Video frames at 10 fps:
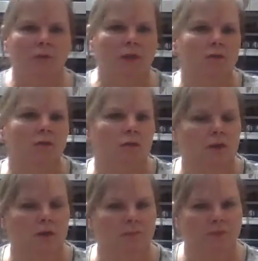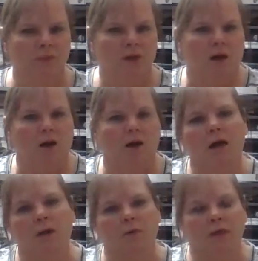but it's so good.
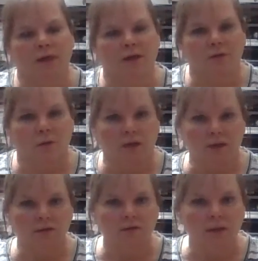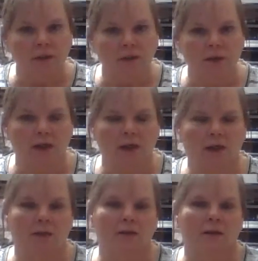Alright, well, thank you for watching the video,
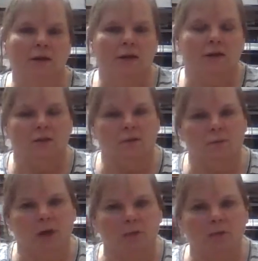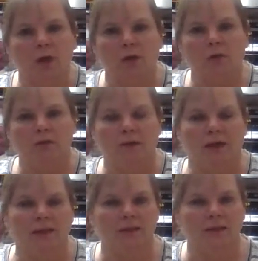and subscribe below if you
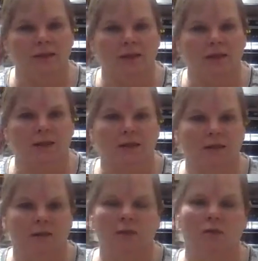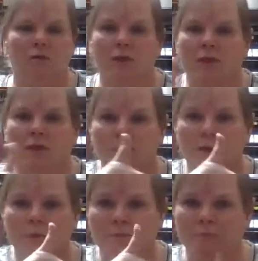liked it, and do a thumbs
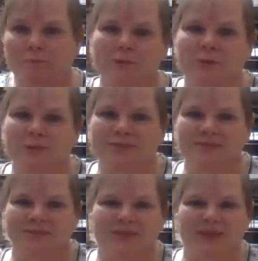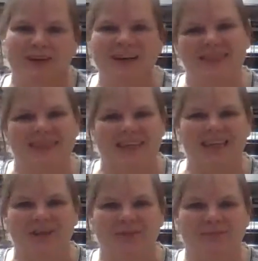up too. Alright,
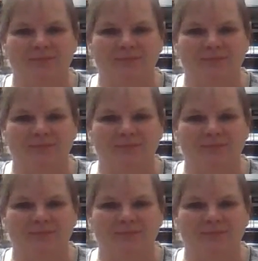thank you.